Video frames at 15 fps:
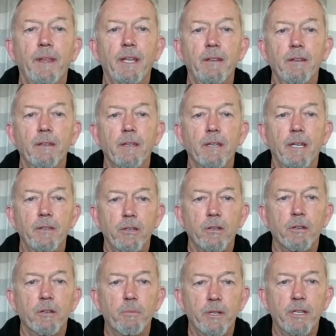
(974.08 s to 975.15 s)
and you've got
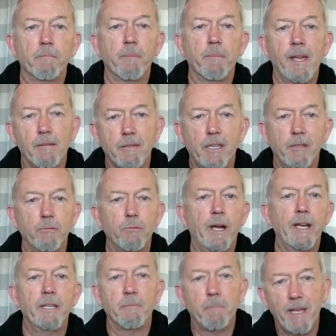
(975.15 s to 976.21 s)
to bring it back. You know,
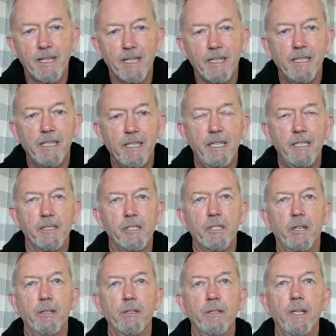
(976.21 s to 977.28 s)
rein it back in again.
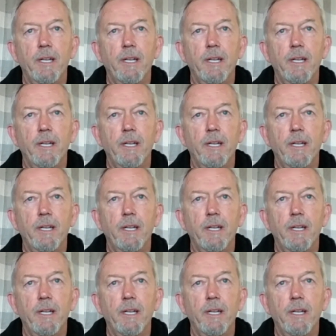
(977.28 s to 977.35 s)
So.